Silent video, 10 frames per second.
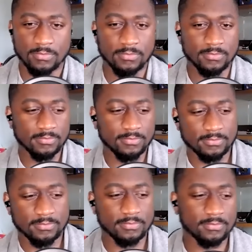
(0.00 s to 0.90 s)

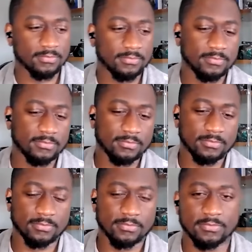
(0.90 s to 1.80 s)

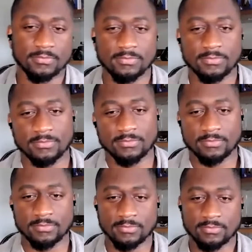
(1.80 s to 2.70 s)

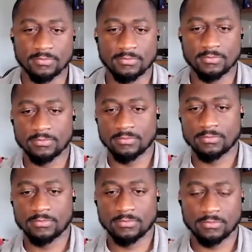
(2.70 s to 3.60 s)

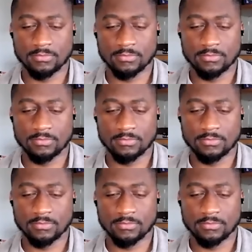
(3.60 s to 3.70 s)
[no speech]